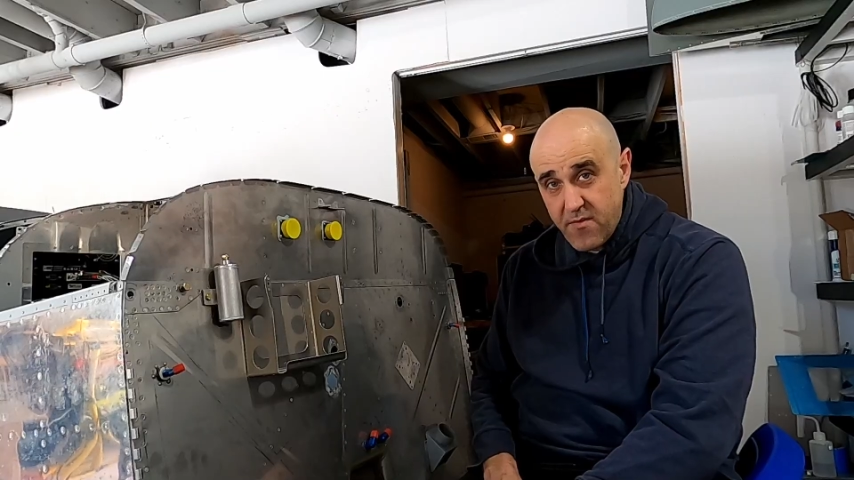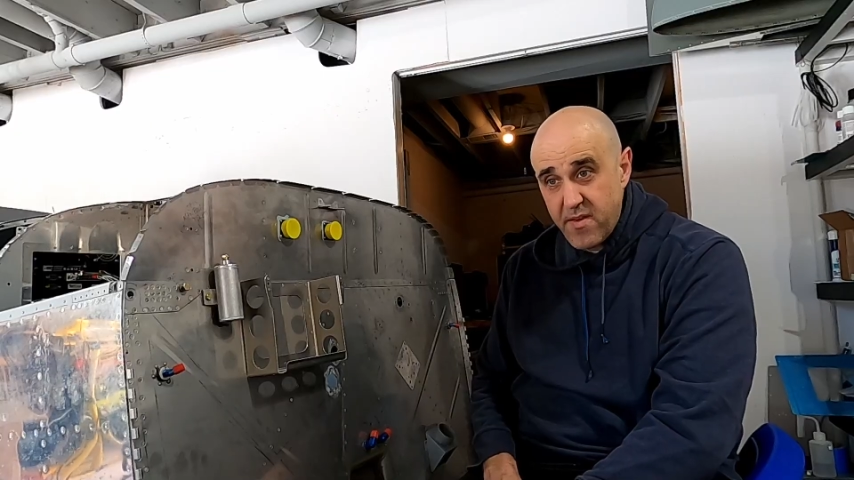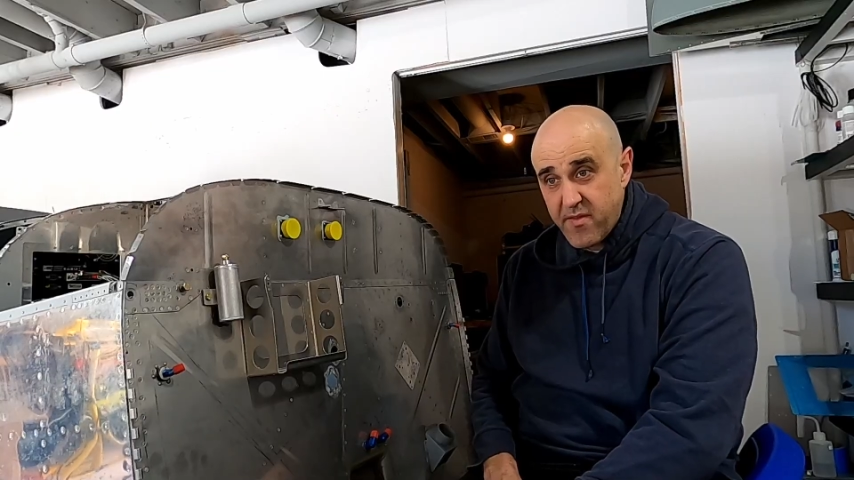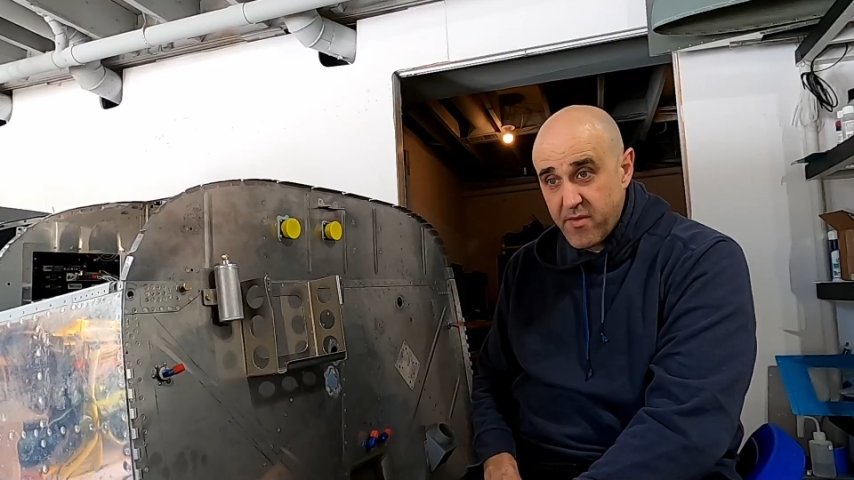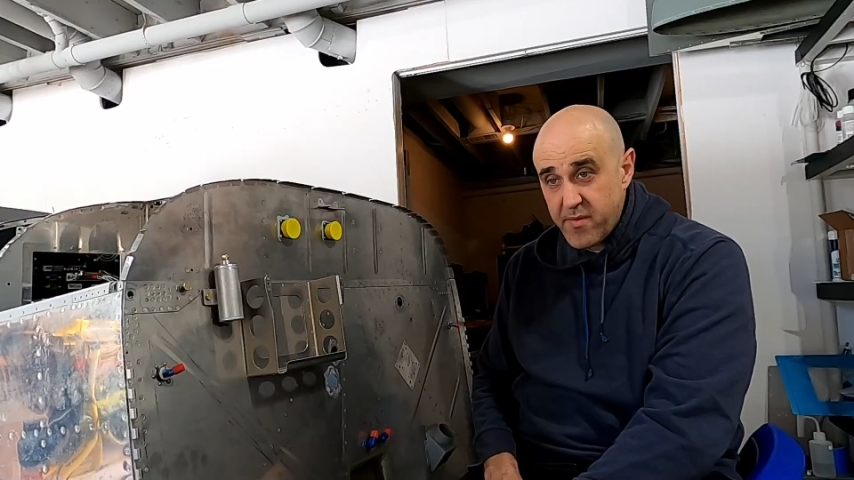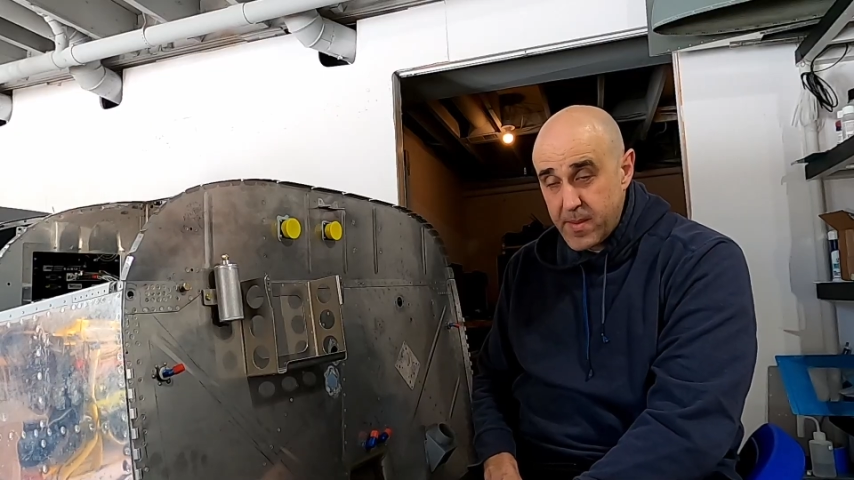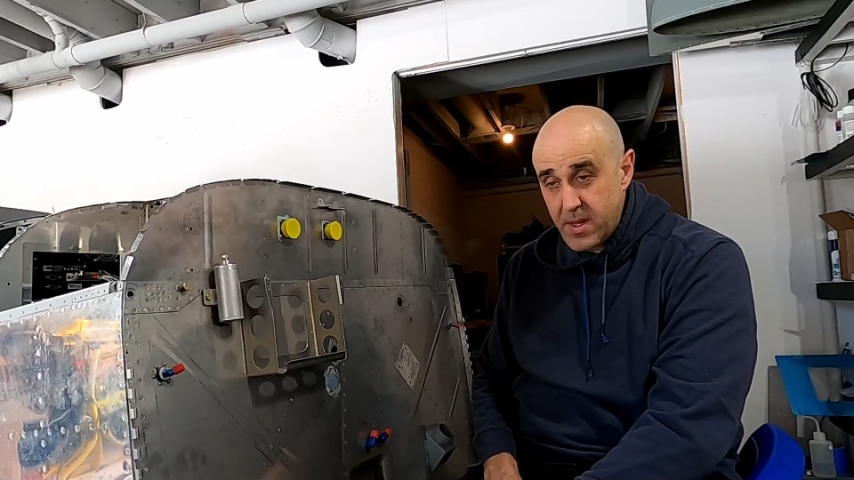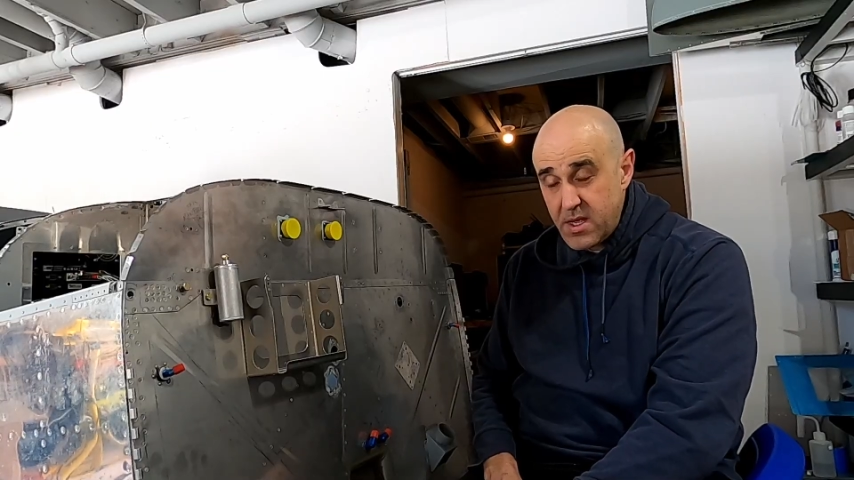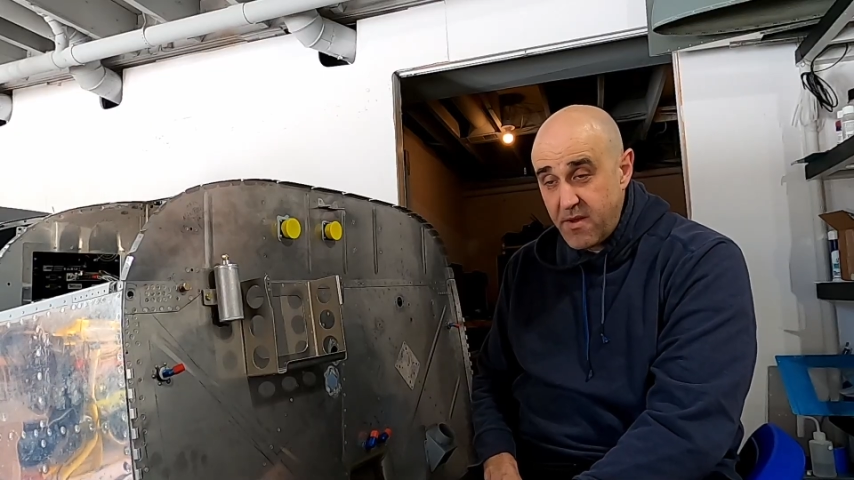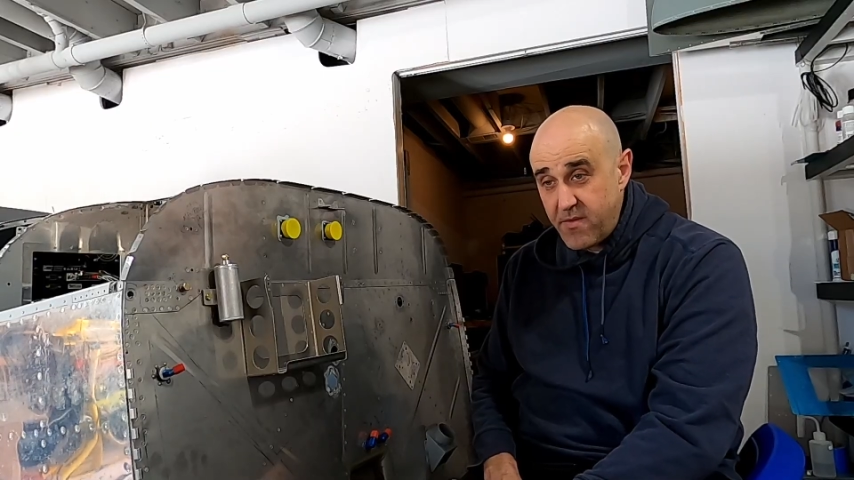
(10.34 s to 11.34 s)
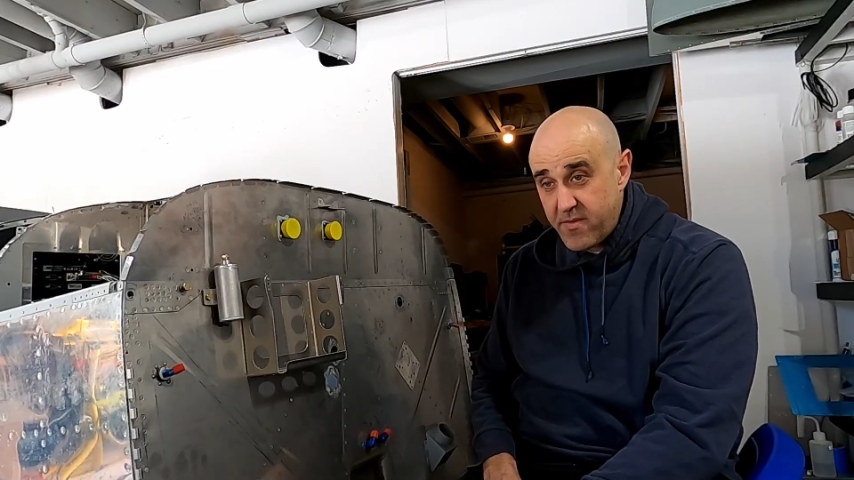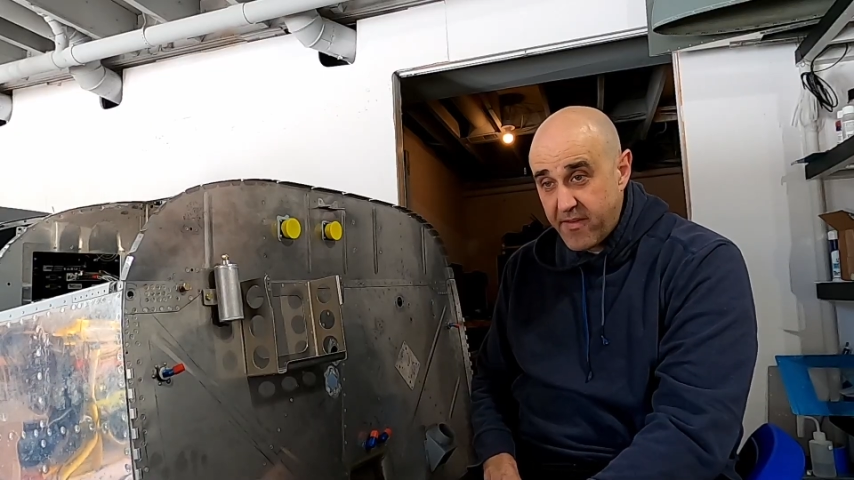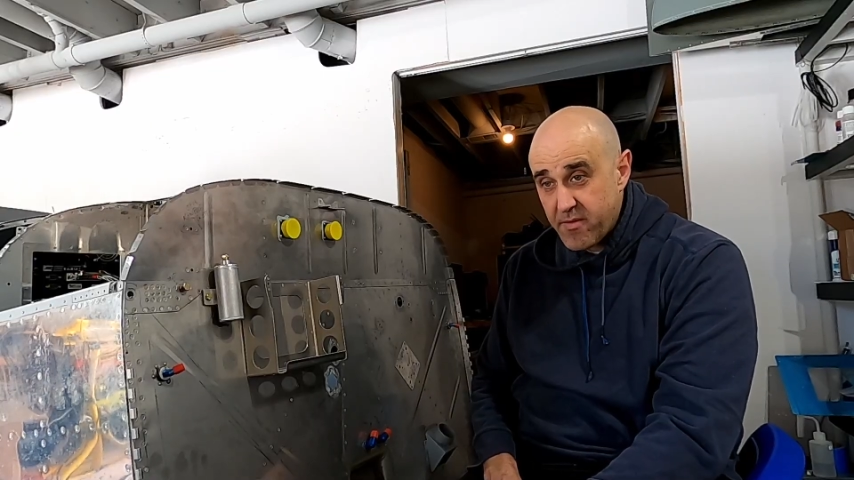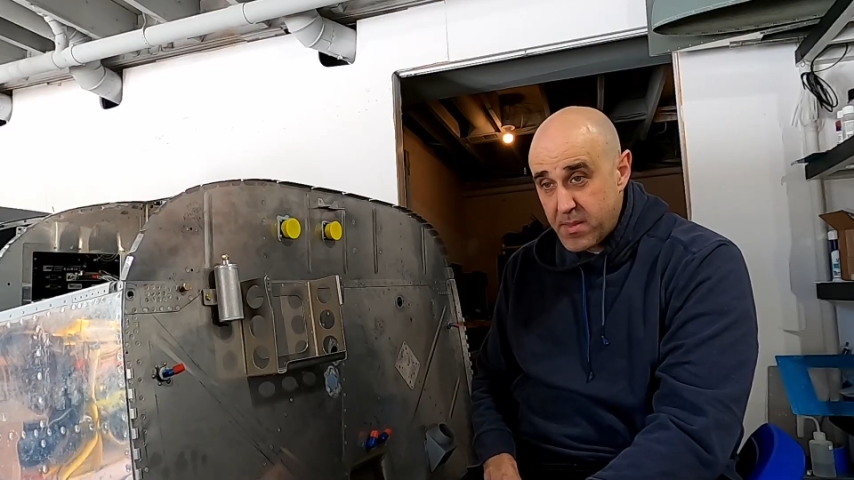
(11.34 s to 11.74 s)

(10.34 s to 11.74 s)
If you've ever